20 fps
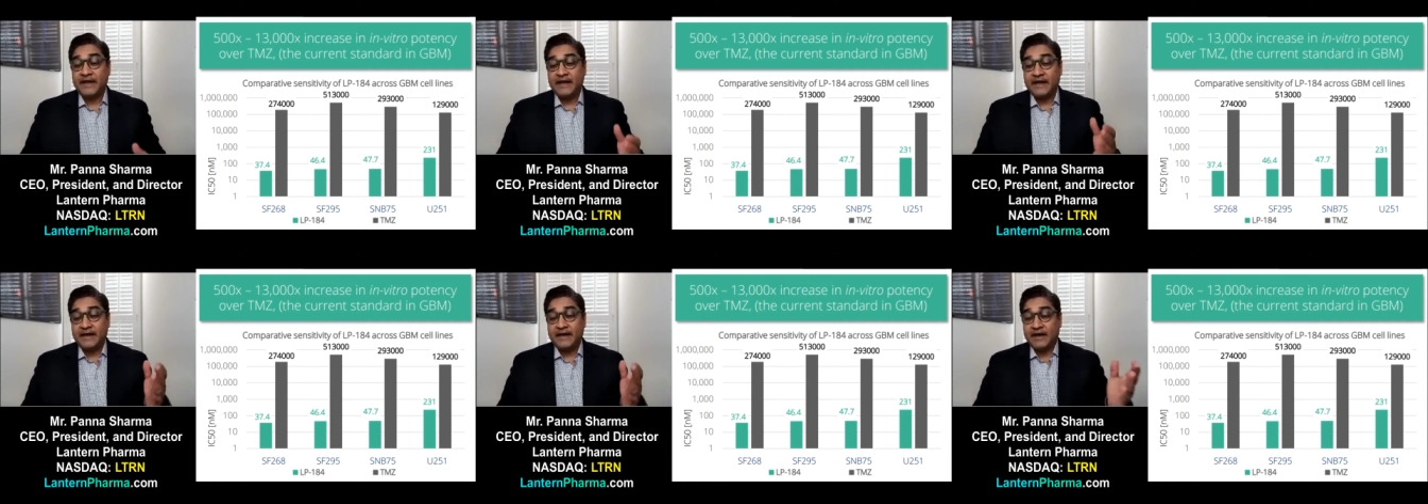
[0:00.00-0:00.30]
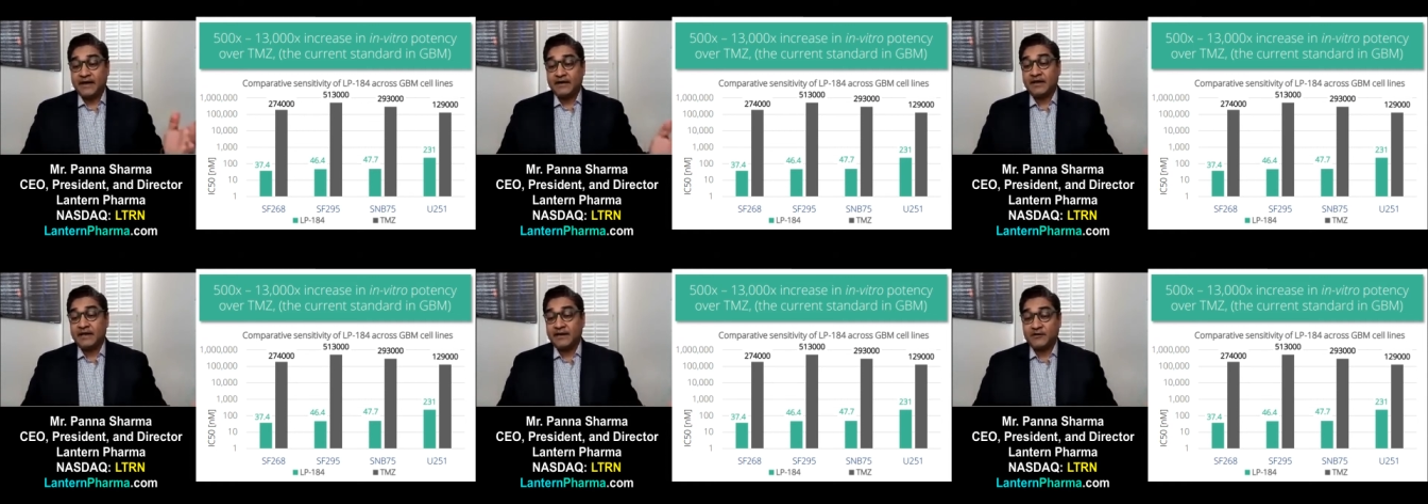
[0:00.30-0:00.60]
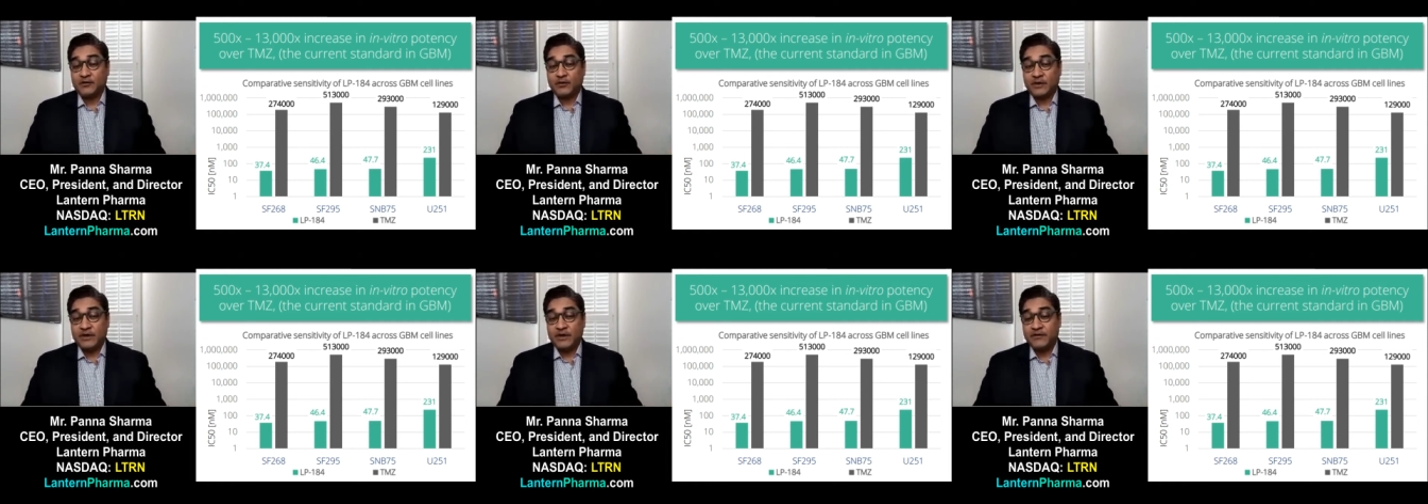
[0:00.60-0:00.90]
And
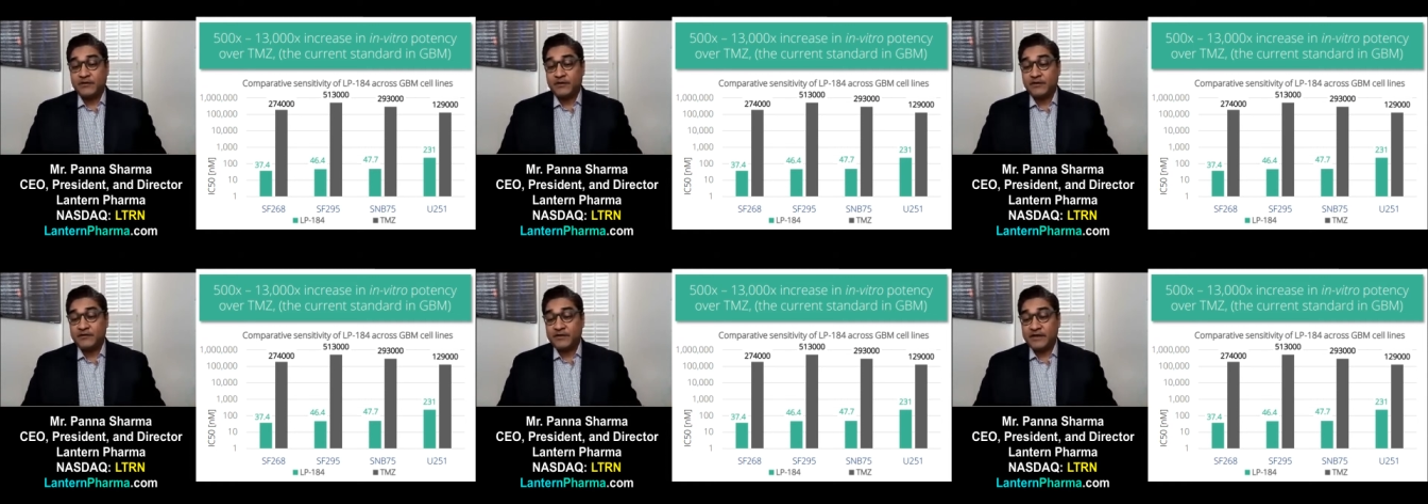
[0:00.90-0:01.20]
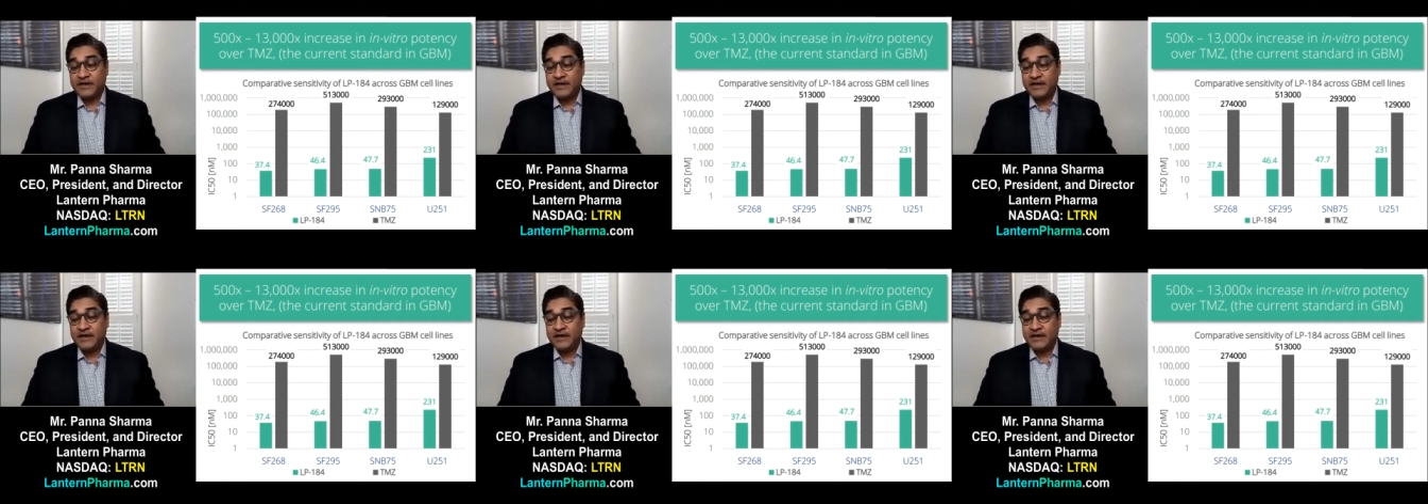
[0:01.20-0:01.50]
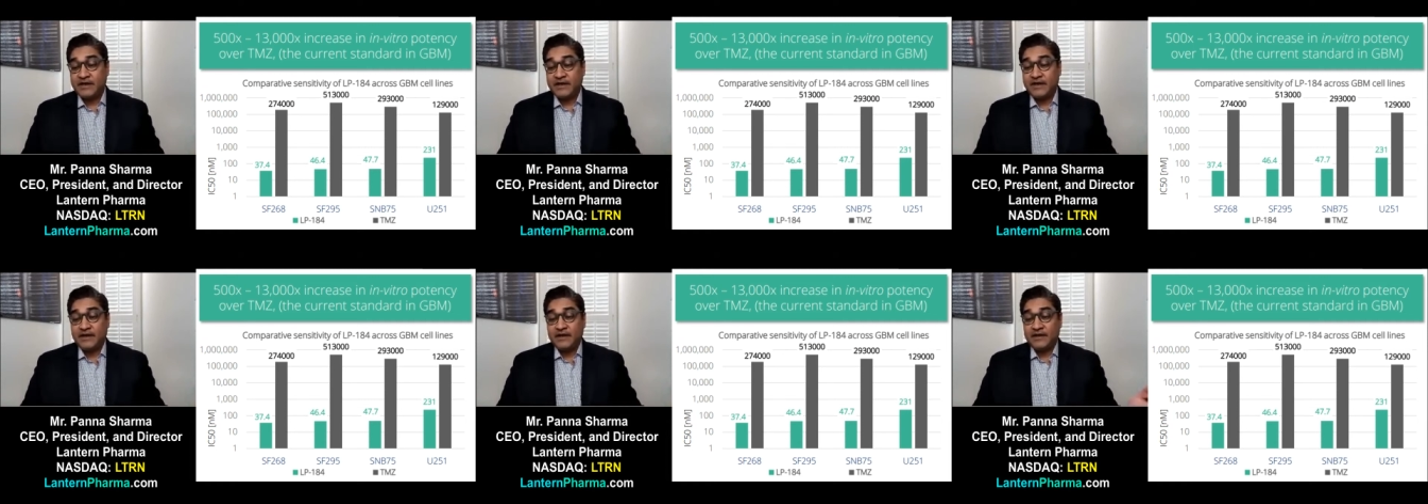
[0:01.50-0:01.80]
unlike 2013,
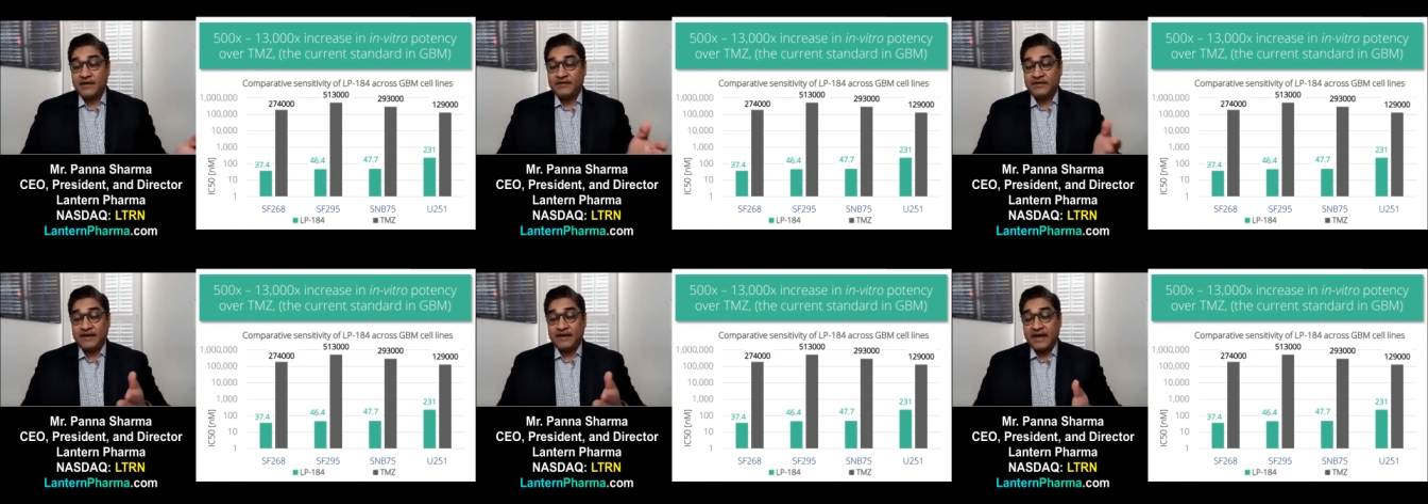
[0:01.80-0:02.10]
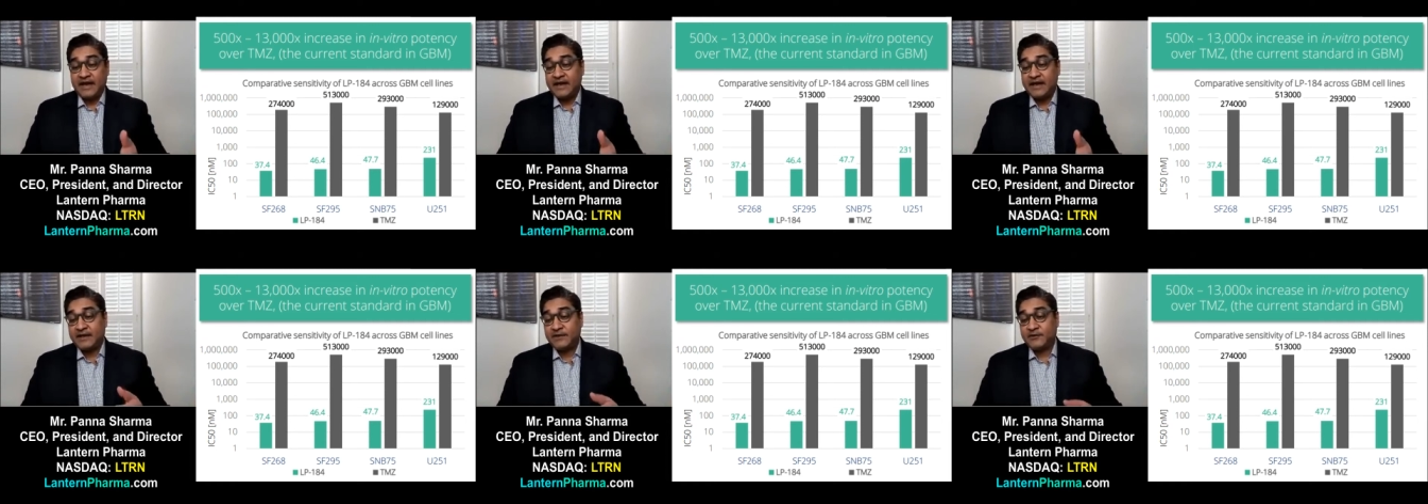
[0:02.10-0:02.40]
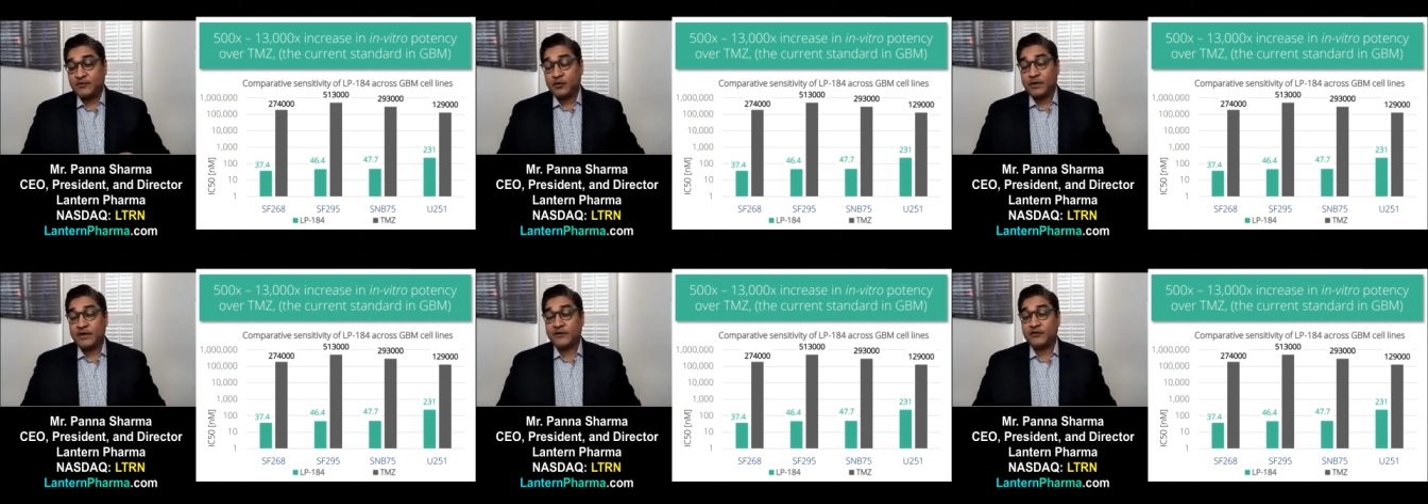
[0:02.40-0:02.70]
today in
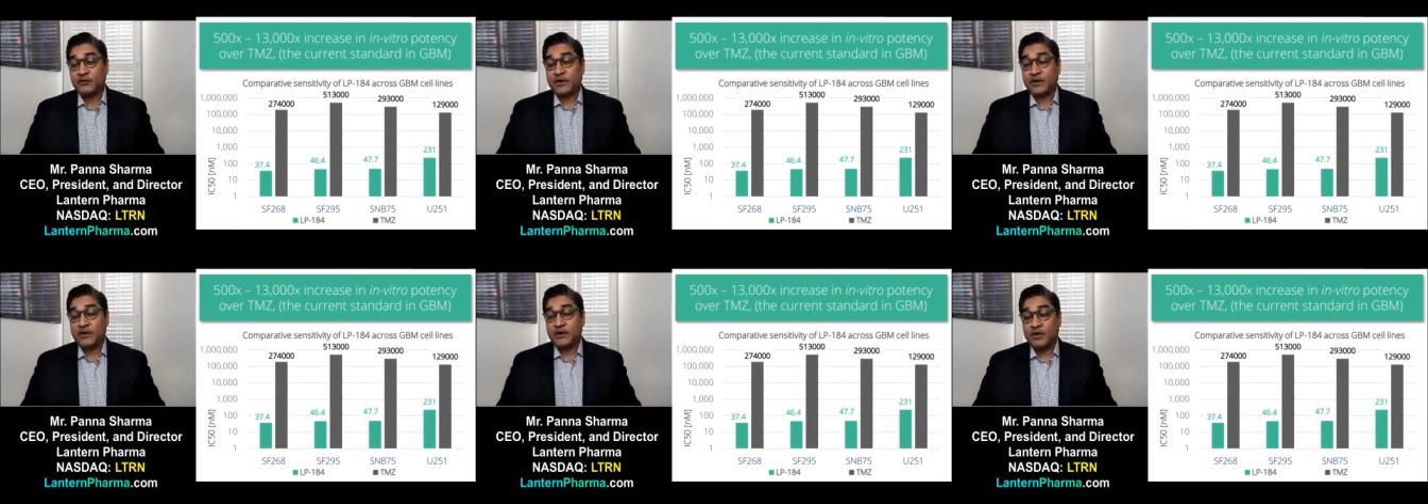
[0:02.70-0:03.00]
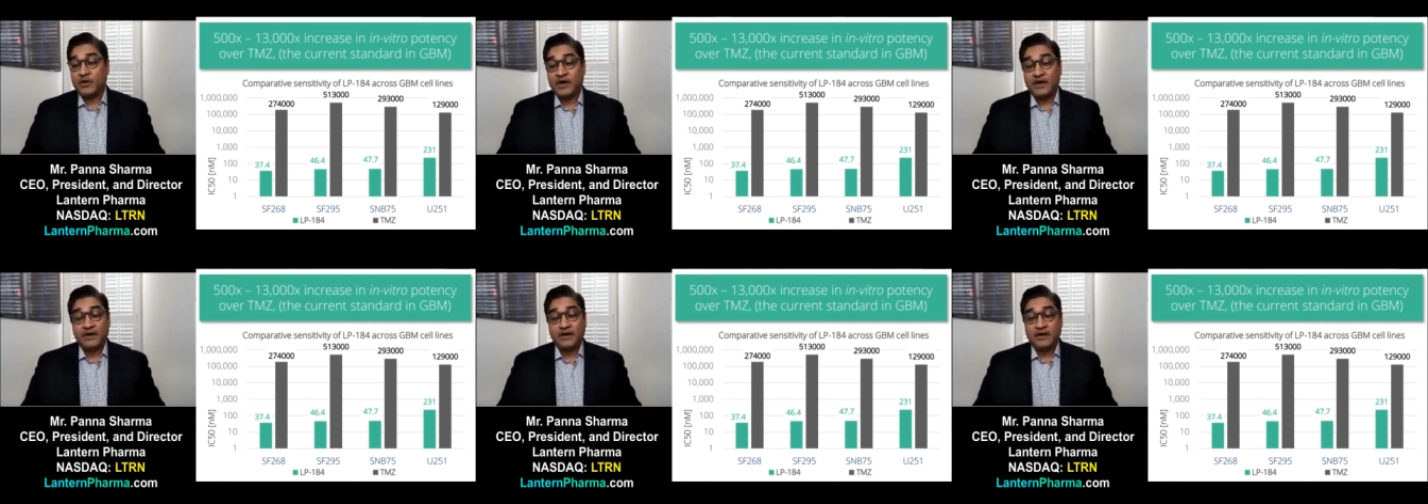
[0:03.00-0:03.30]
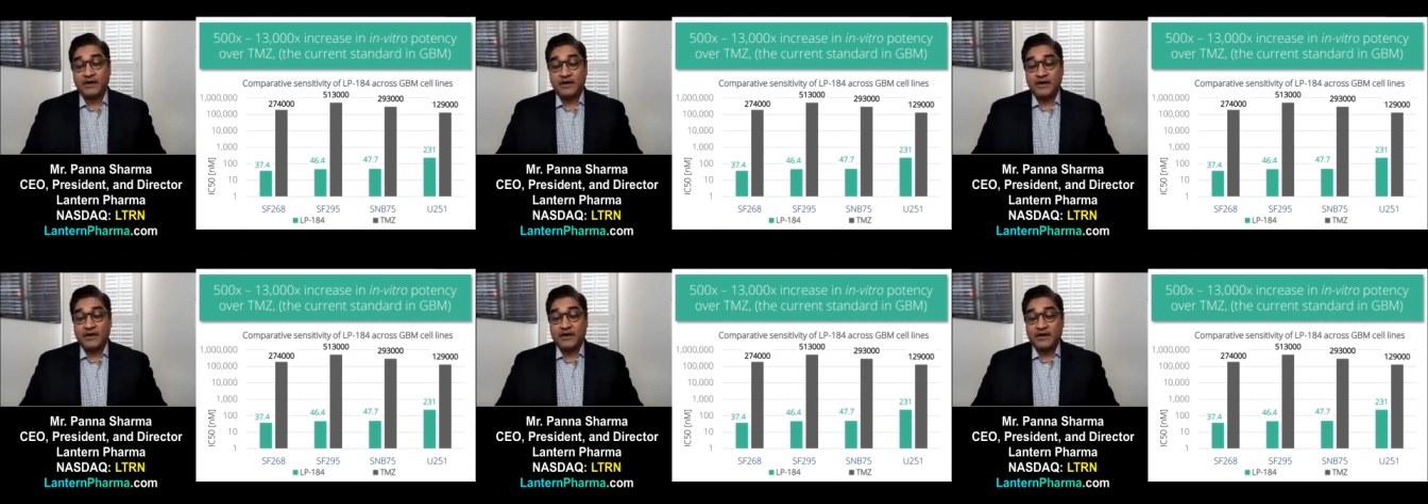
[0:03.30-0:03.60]
2021,